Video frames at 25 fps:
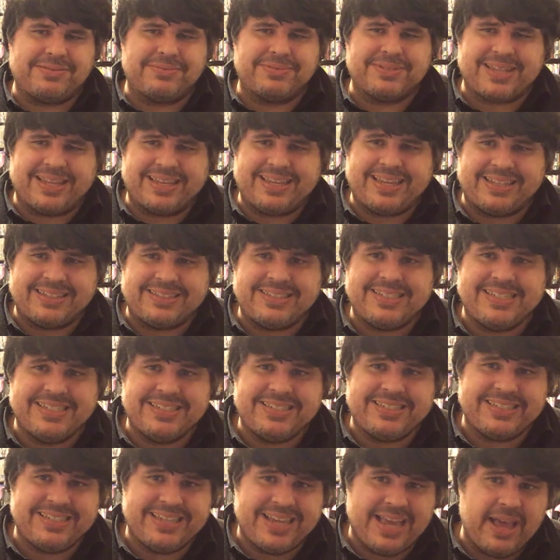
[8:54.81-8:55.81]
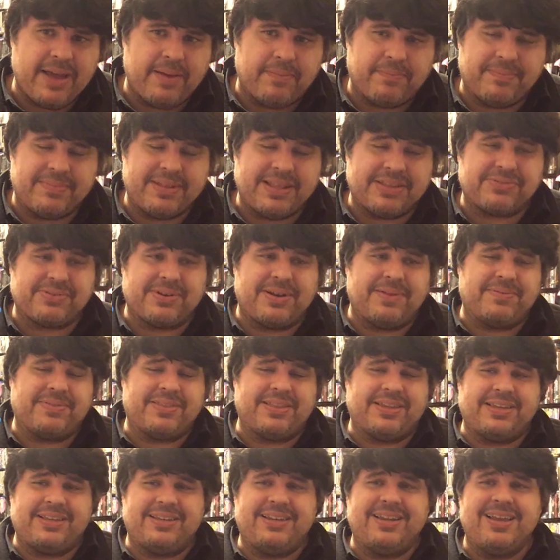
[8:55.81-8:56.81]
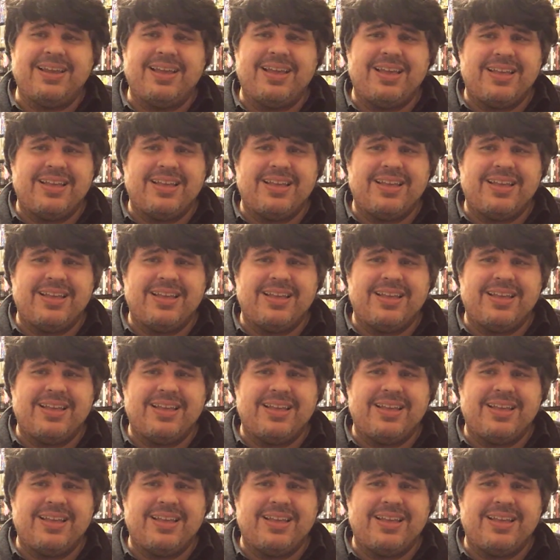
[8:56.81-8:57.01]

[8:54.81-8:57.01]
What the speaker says: It was like TCM. That's what I'm thinking.